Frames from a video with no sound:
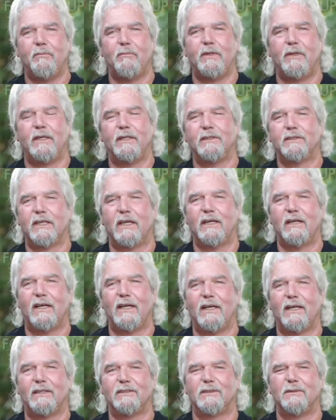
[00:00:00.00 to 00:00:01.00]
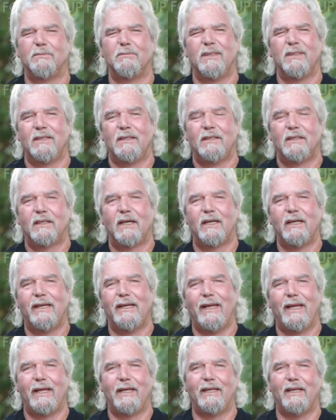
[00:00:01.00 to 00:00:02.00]
getting saved, I'd had some kind of
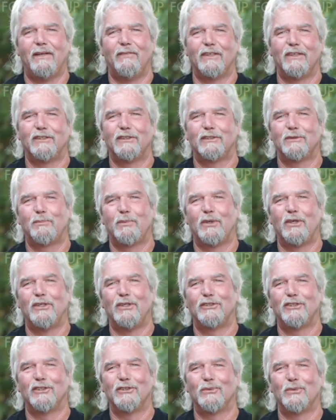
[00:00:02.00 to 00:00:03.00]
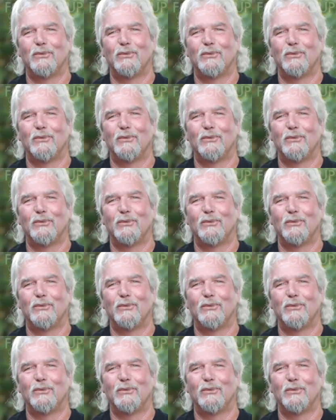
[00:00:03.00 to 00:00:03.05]
negative experiences